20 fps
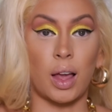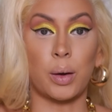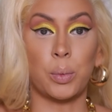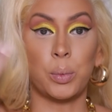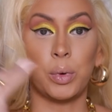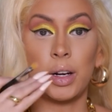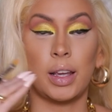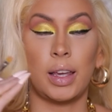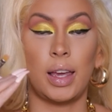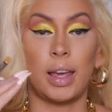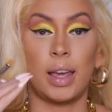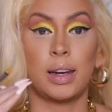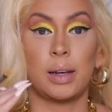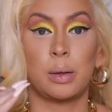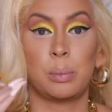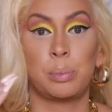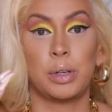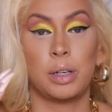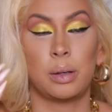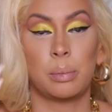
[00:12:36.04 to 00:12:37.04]
I went ahead
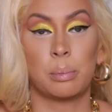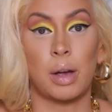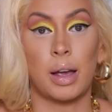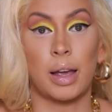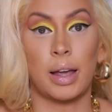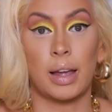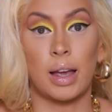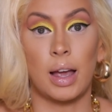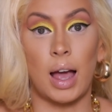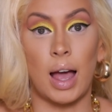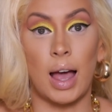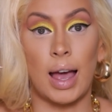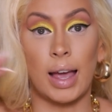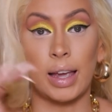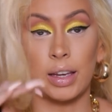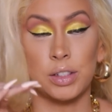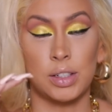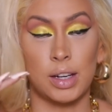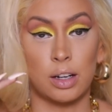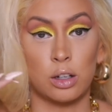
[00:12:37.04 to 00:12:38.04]
and put my
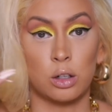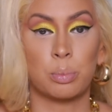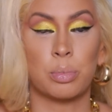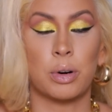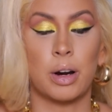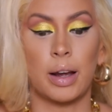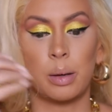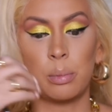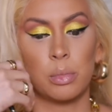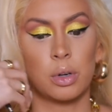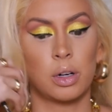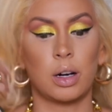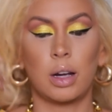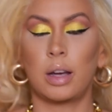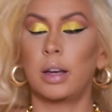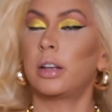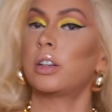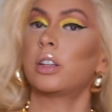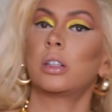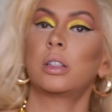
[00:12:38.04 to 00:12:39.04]
eyeshadow primer
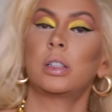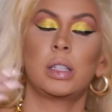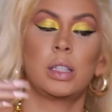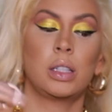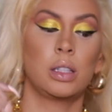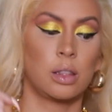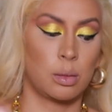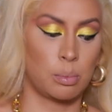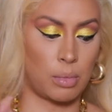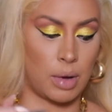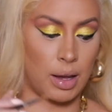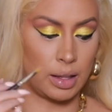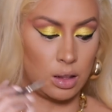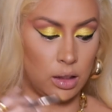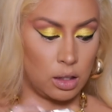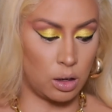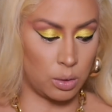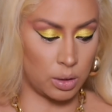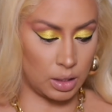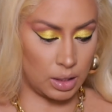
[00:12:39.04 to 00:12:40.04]
underneath my
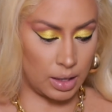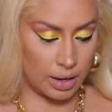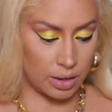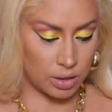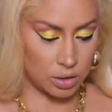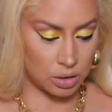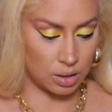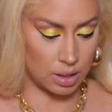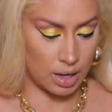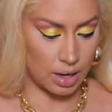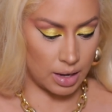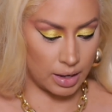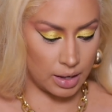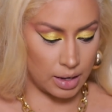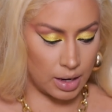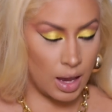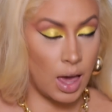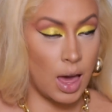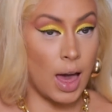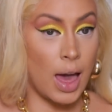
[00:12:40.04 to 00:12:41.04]
lower lash
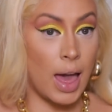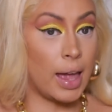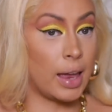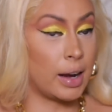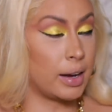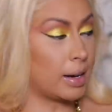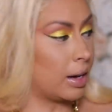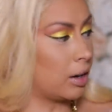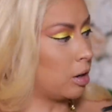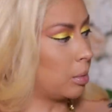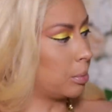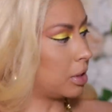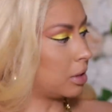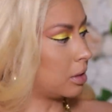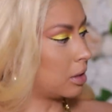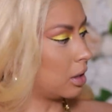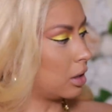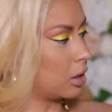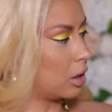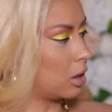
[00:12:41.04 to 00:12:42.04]
line. And now I'm
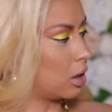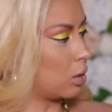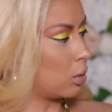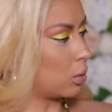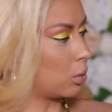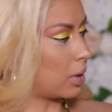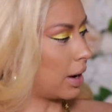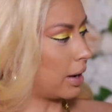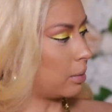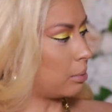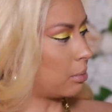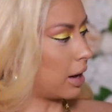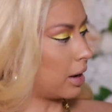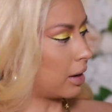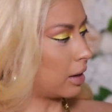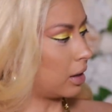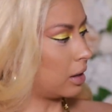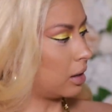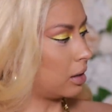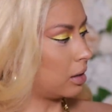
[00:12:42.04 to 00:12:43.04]
just going to go right
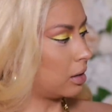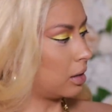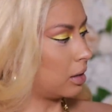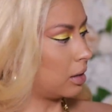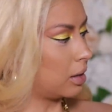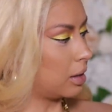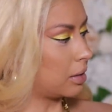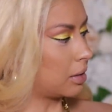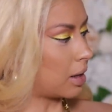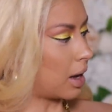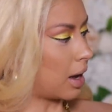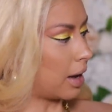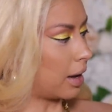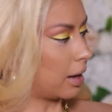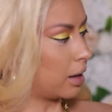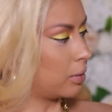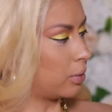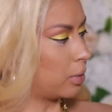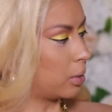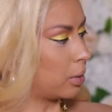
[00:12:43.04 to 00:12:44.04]
back into this Eye
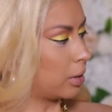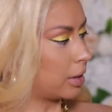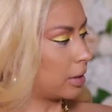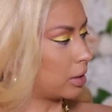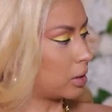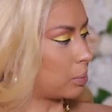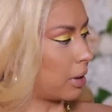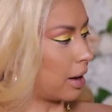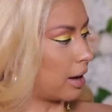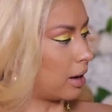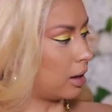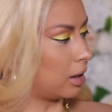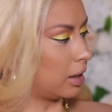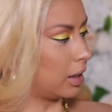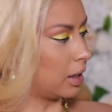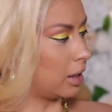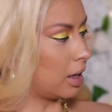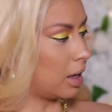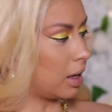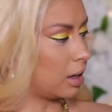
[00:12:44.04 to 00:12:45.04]
of Horus
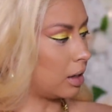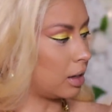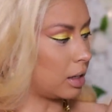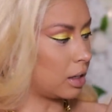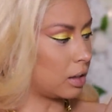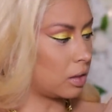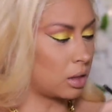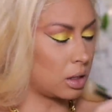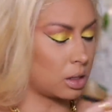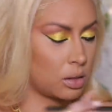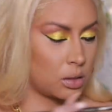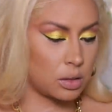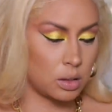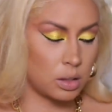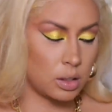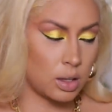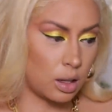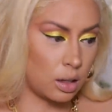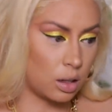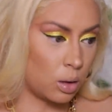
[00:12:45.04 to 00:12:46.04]
palette and get this
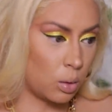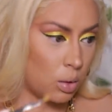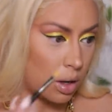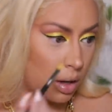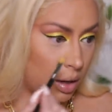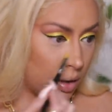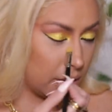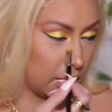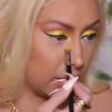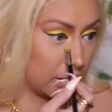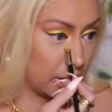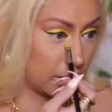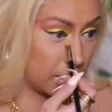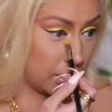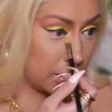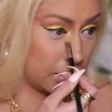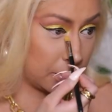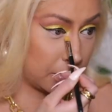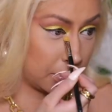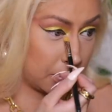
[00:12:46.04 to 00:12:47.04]
yellow on
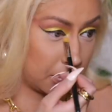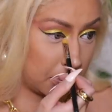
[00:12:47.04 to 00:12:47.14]
here